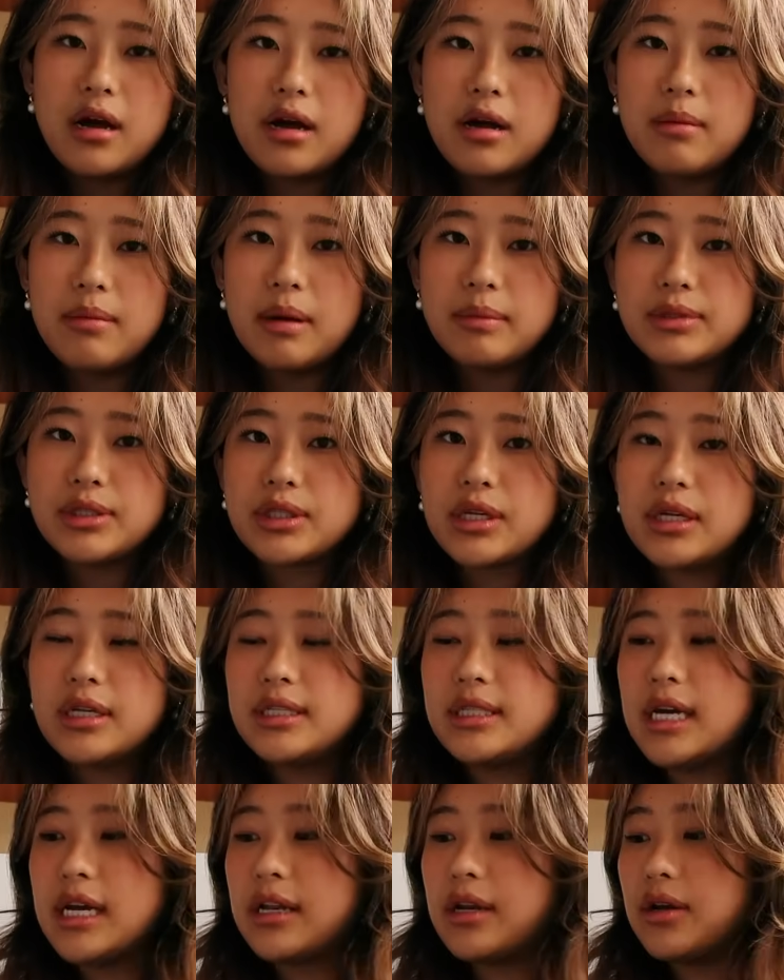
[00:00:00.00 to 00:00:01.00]
Um, I'm just
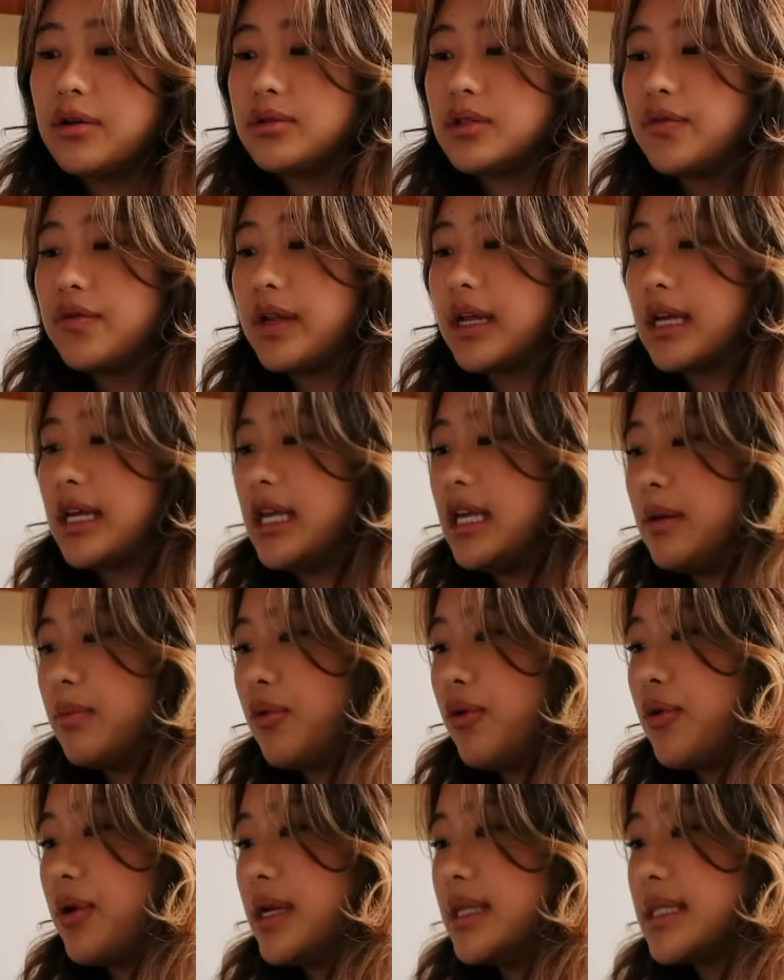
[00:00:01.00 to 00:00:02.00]
gonna take notes over like key
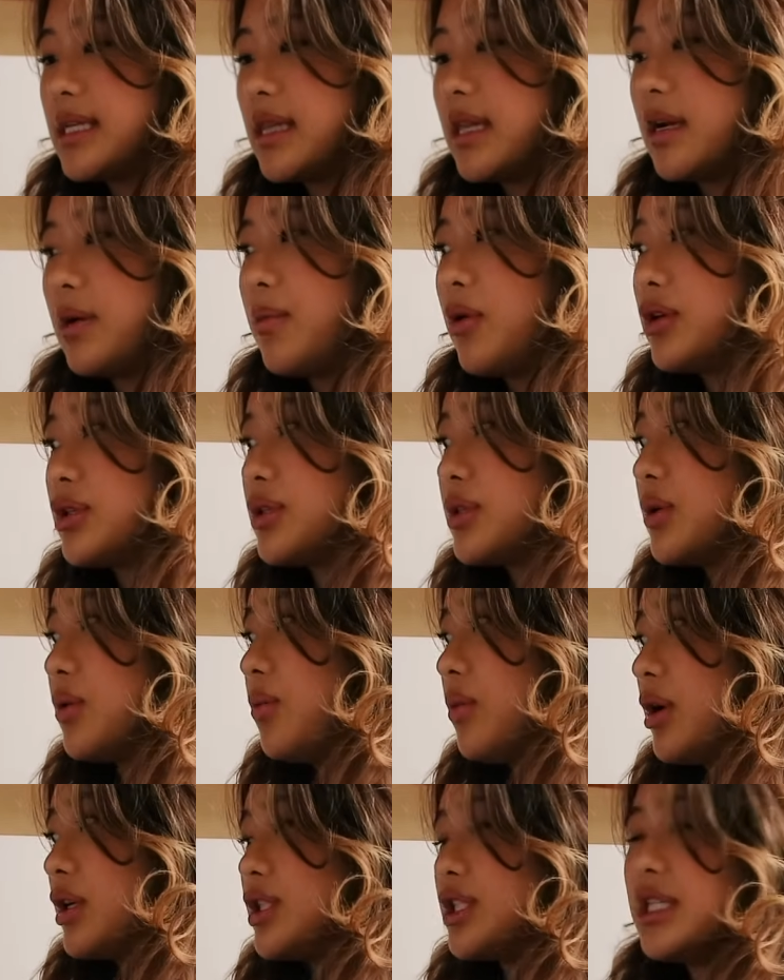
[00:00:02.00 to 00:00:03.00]
points, and then I'm
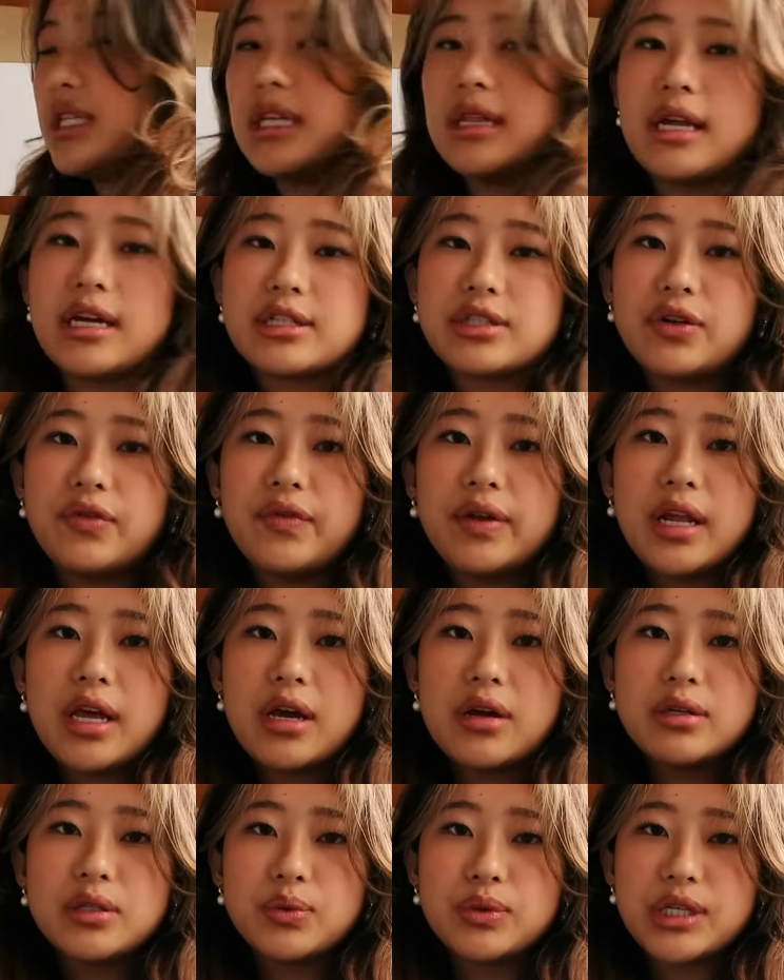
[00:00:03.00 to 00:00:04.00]
also watching the lecture
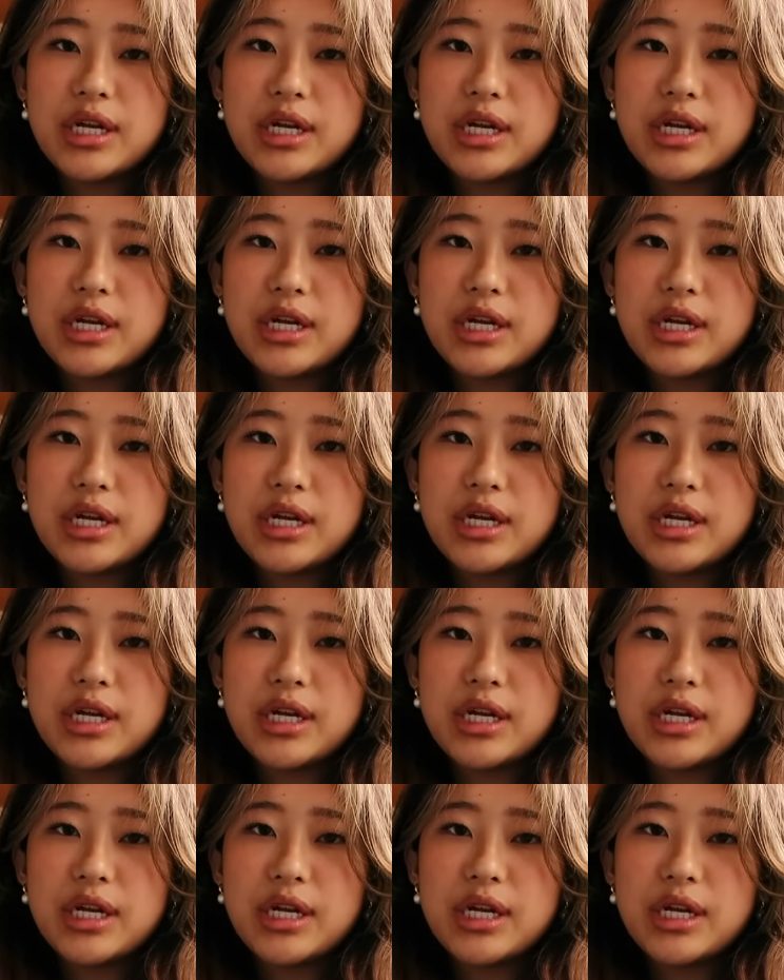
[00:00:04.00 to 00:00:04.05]
videos,